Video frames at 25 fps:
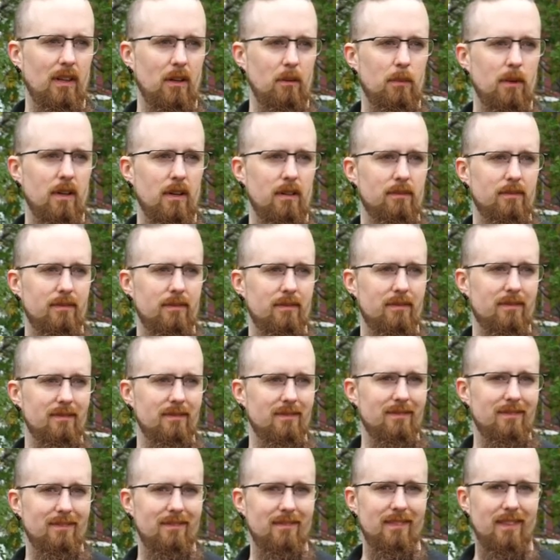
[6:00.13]
little bit of
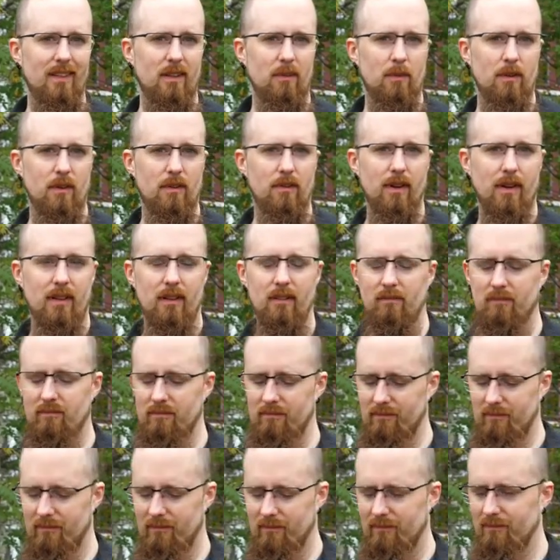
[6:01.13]
rattle.
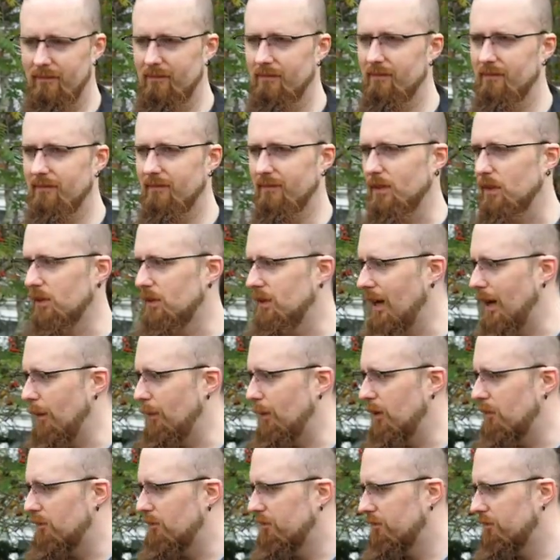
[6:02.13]
You tap it.